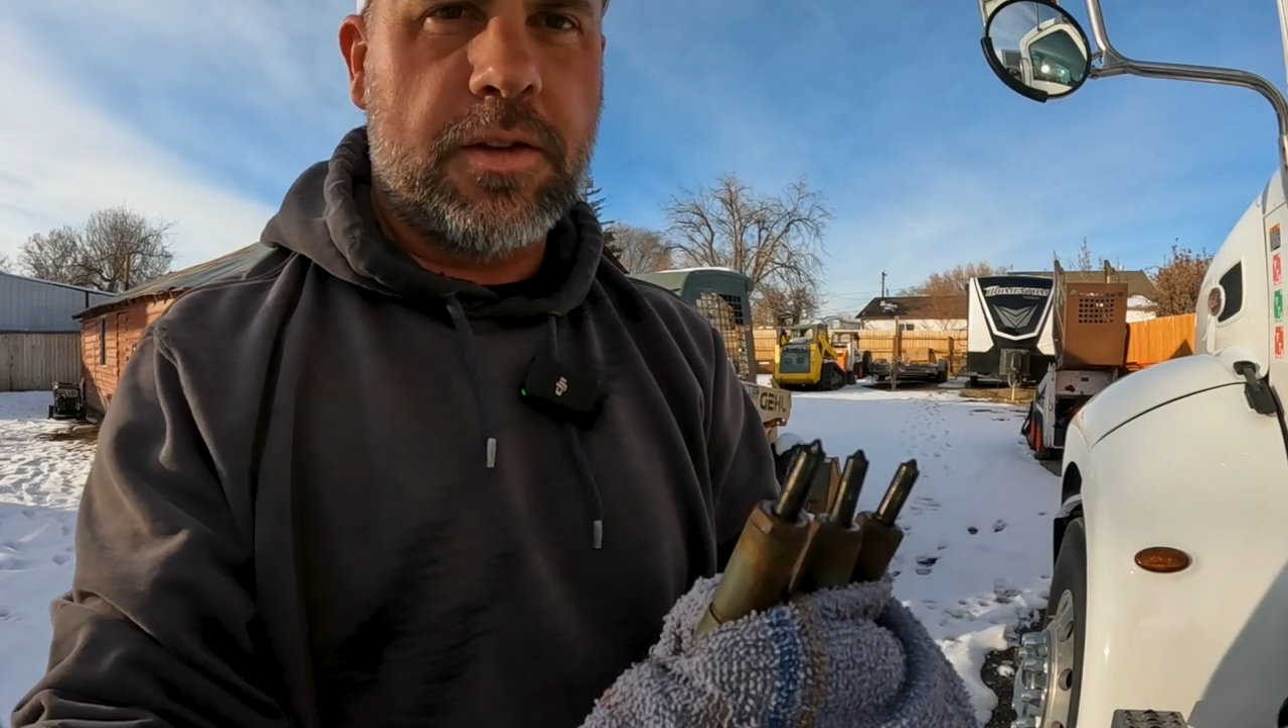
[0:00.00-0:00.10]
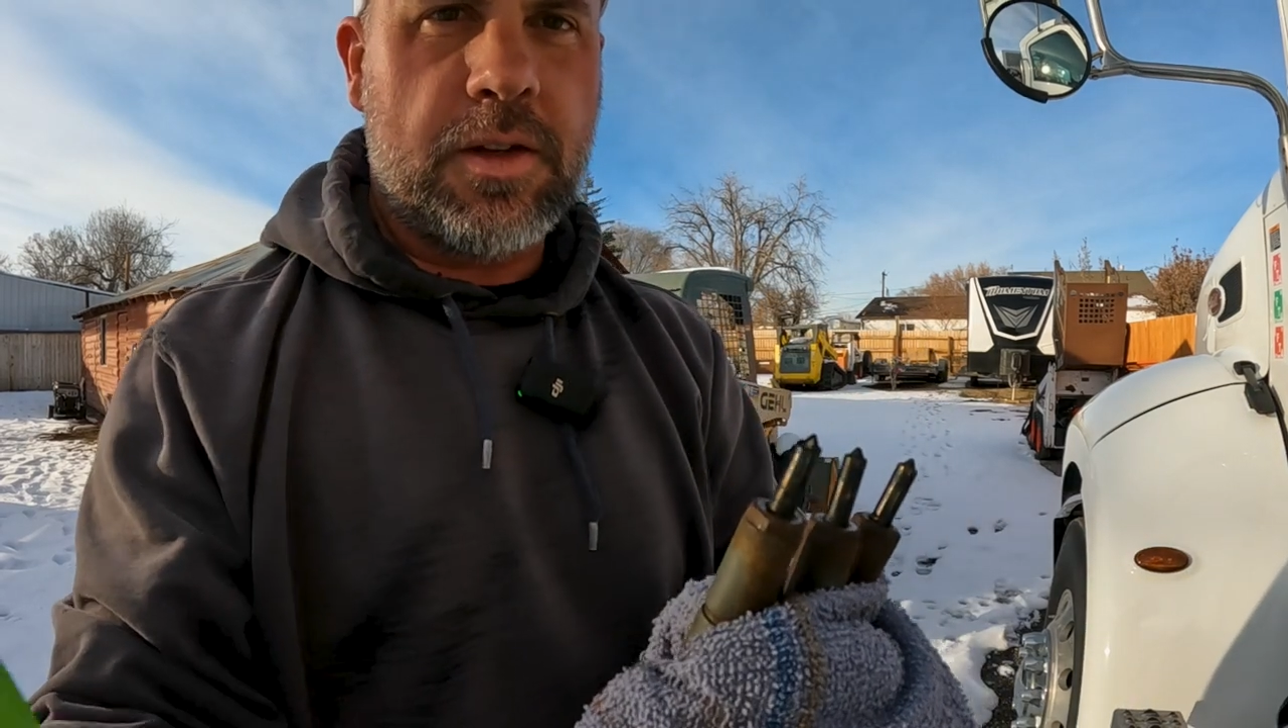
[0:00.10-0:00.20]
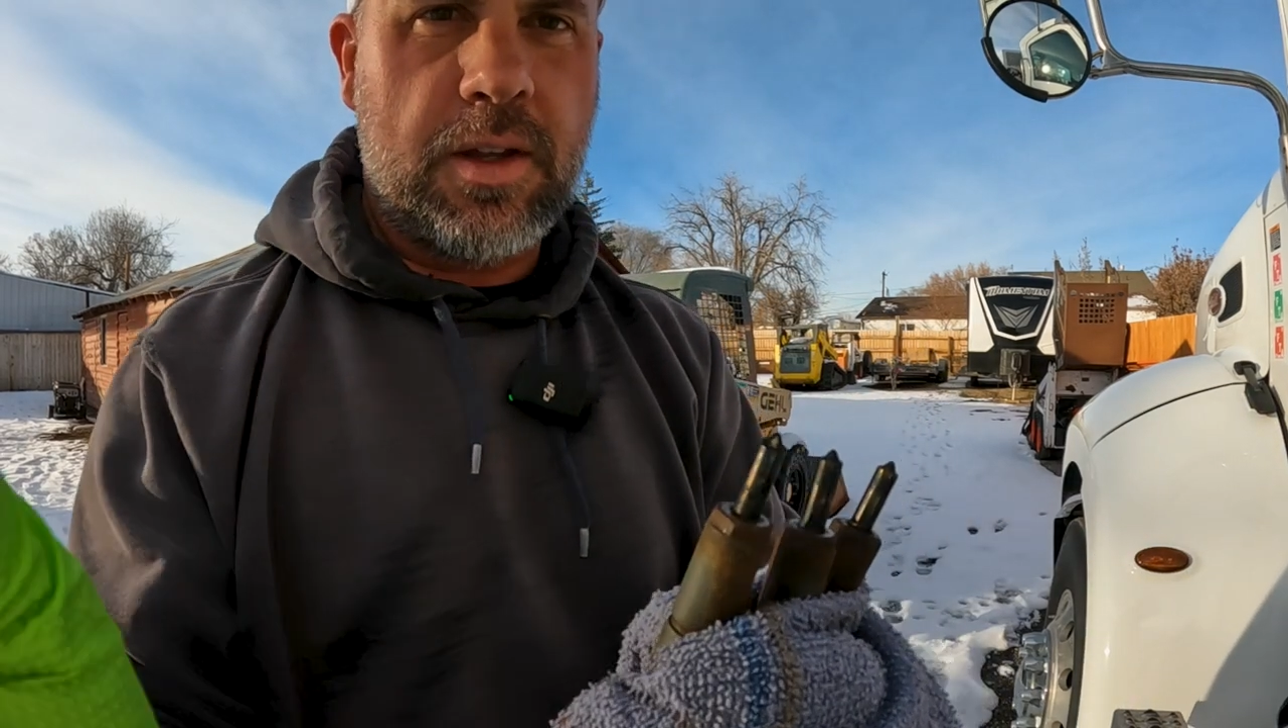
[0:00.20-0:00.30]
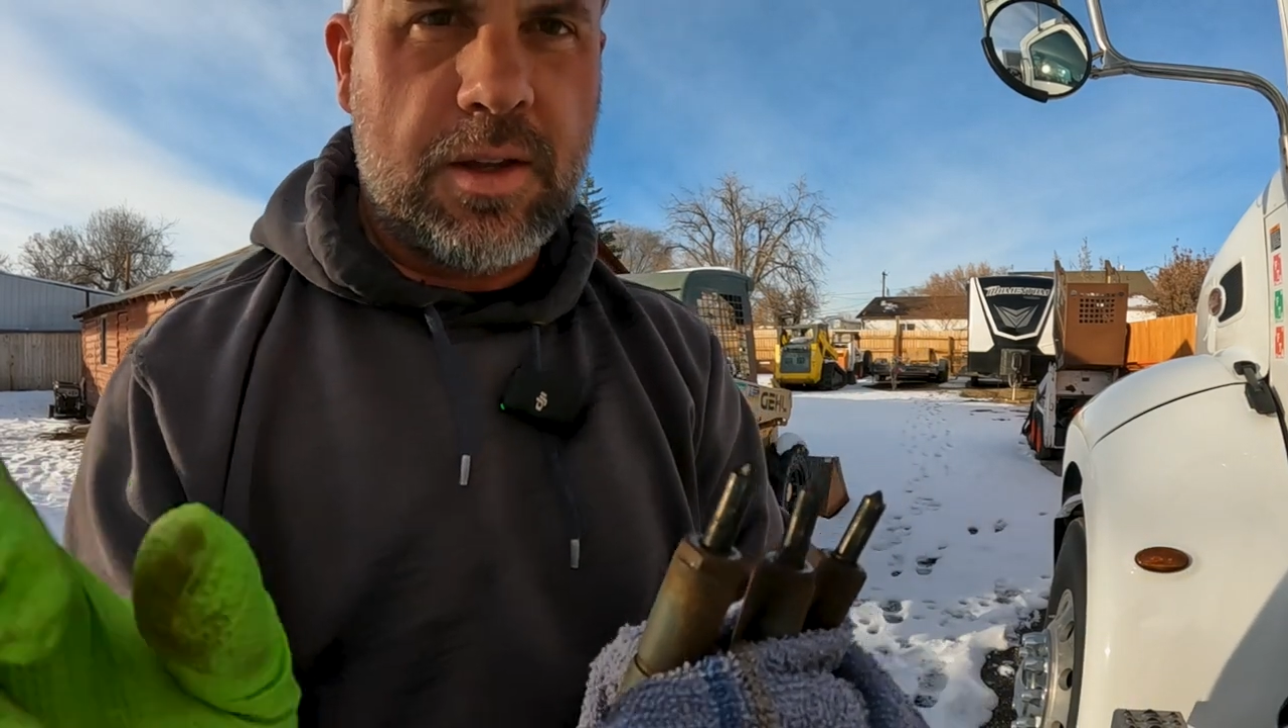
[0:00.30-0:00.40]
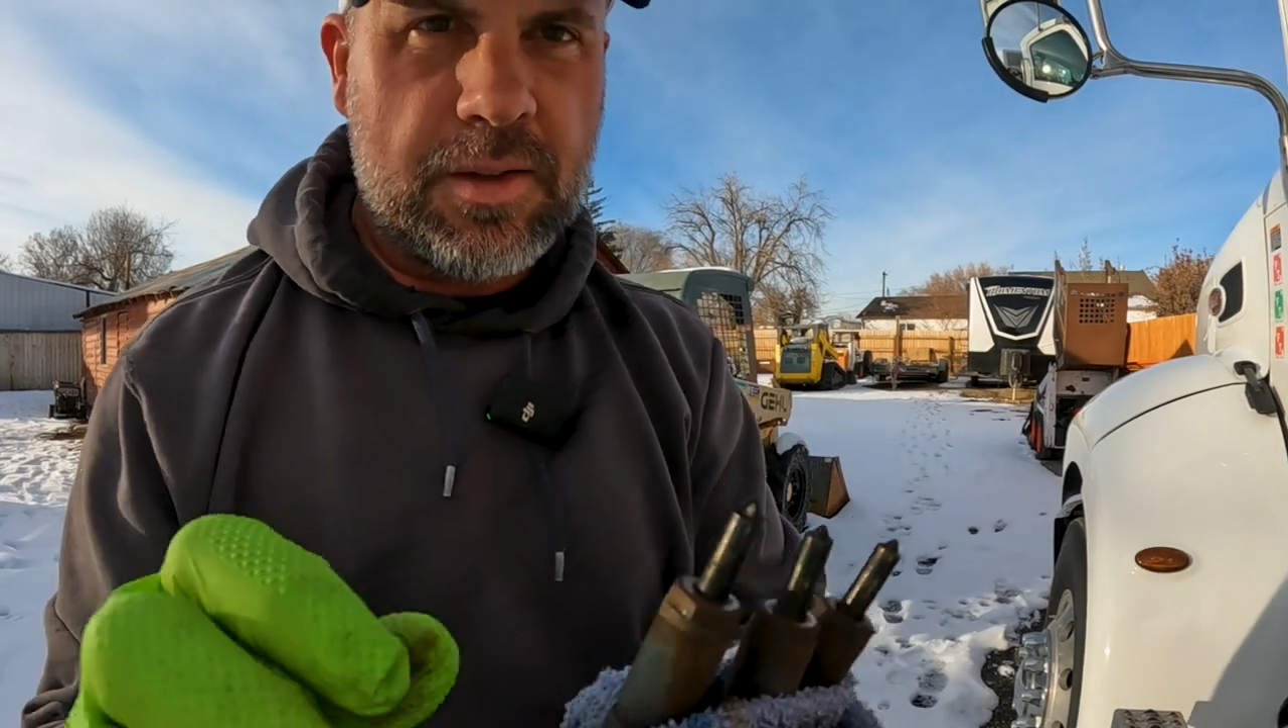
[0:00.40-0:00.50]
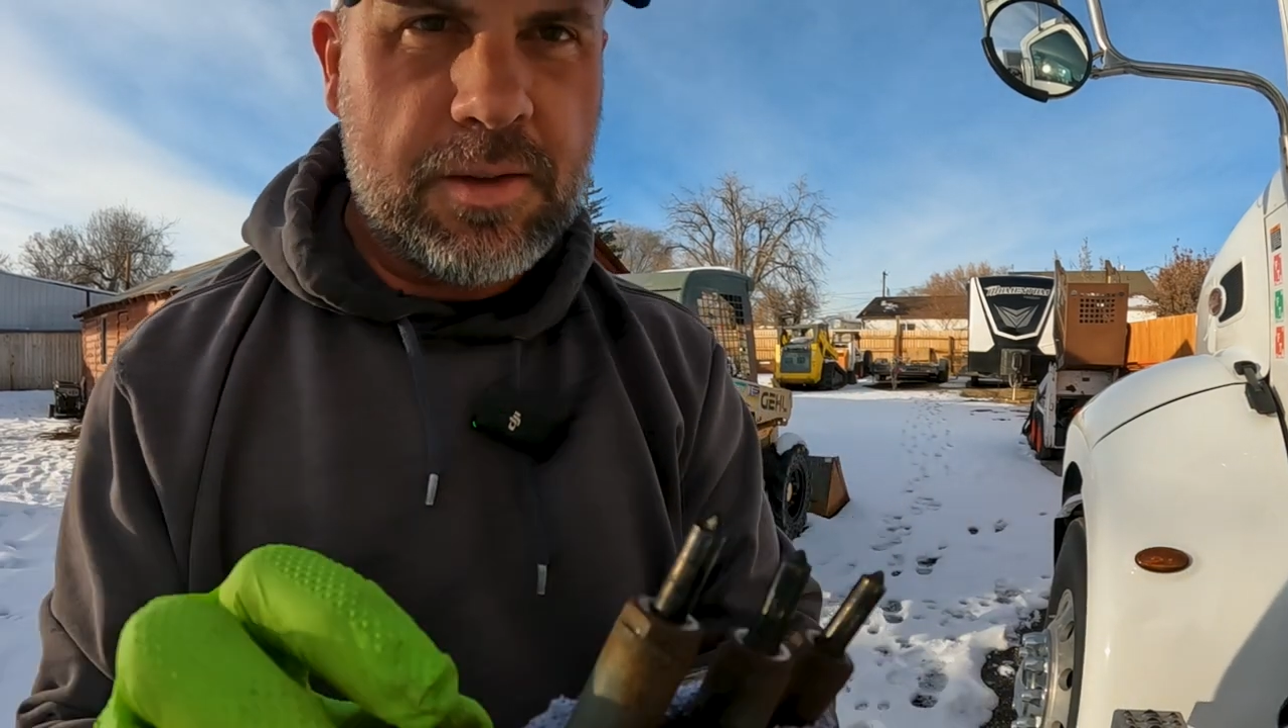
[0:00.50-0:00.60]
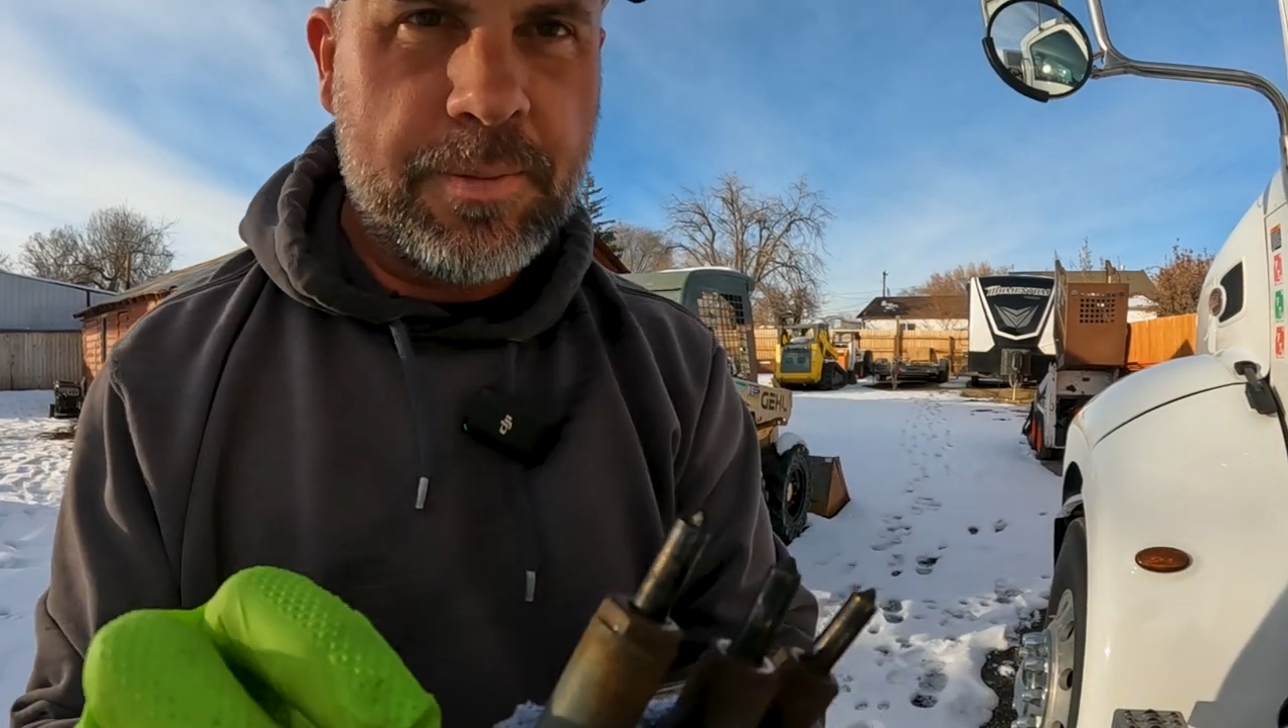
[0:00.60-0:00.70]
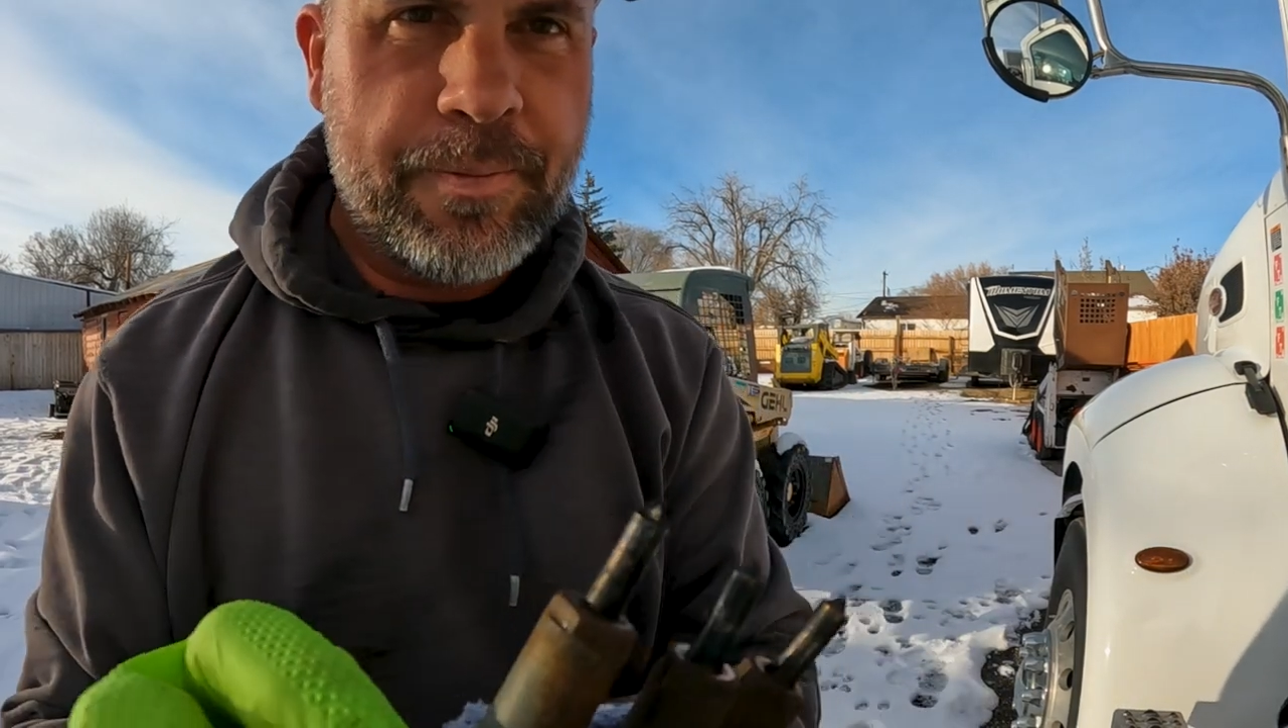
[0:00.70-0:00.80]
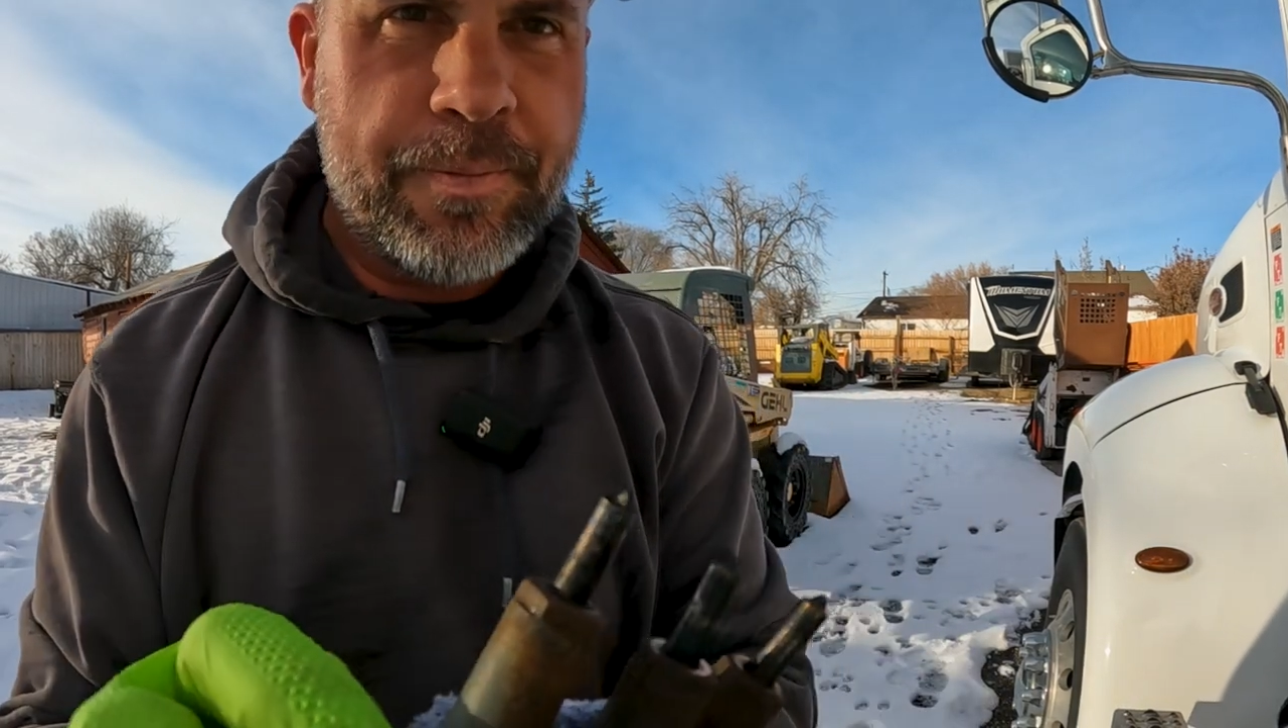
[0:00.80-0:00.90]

see this.